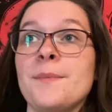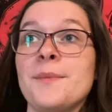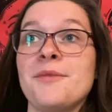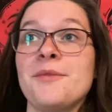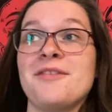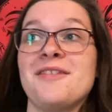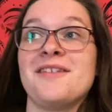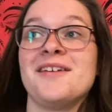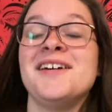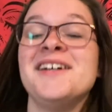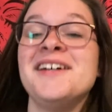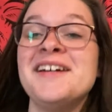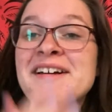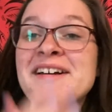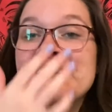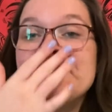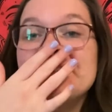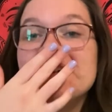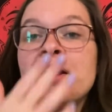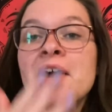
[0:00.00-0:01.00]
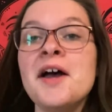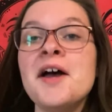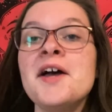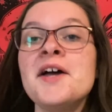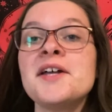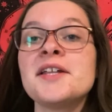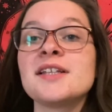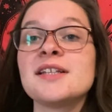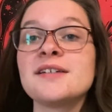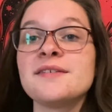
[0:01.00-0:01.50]

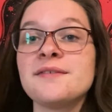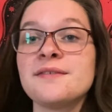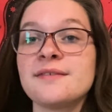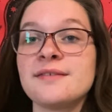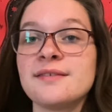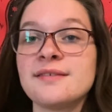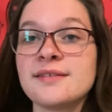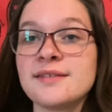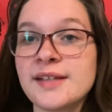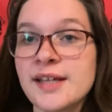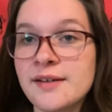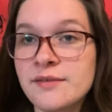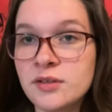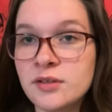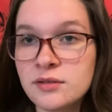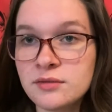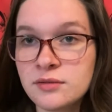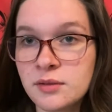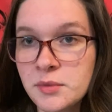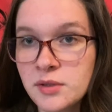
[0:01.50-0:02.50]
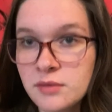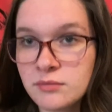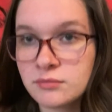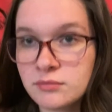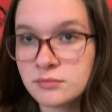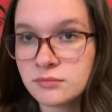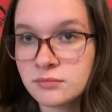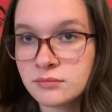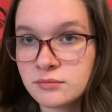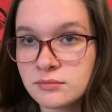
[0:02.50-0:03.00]
The flavor,
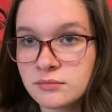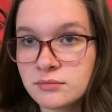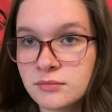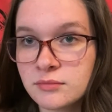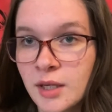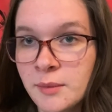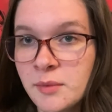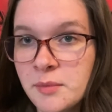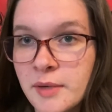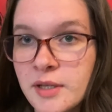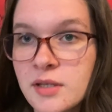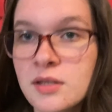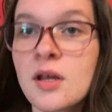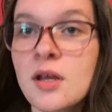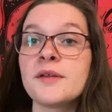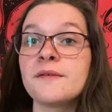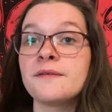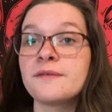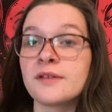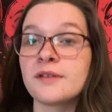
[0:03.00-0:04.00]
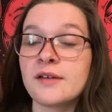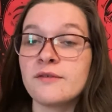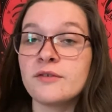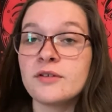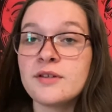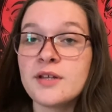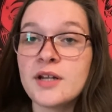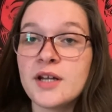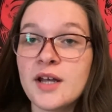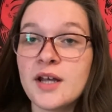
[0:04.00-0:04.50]
I'm a mess. The flavor
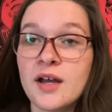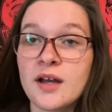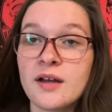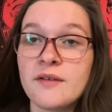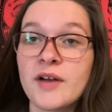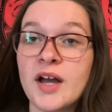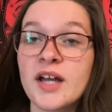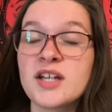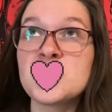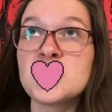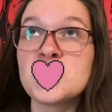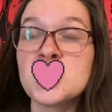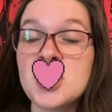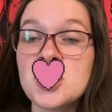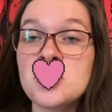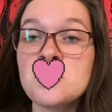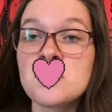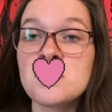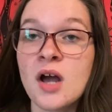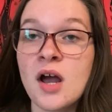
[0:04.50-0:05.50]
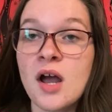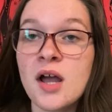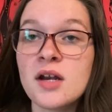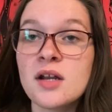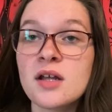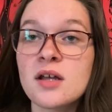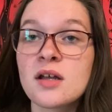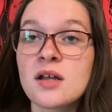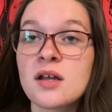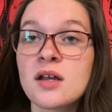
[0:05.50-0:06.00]
that I have, I shit you not,
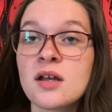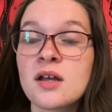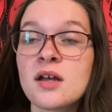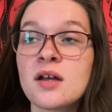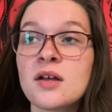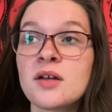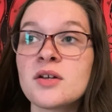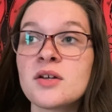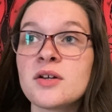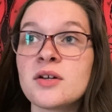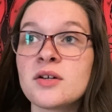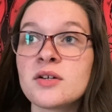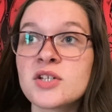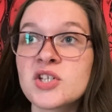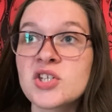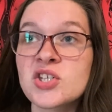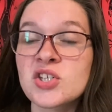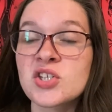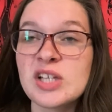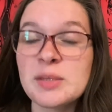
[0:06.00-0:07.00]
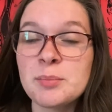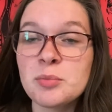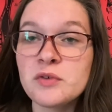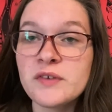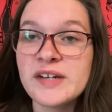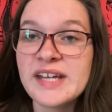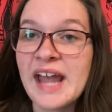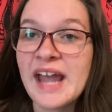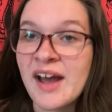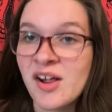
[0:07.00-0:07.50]

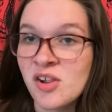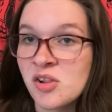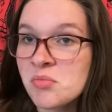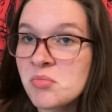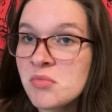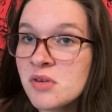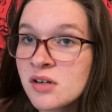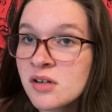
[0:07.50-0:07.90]
slippery elm.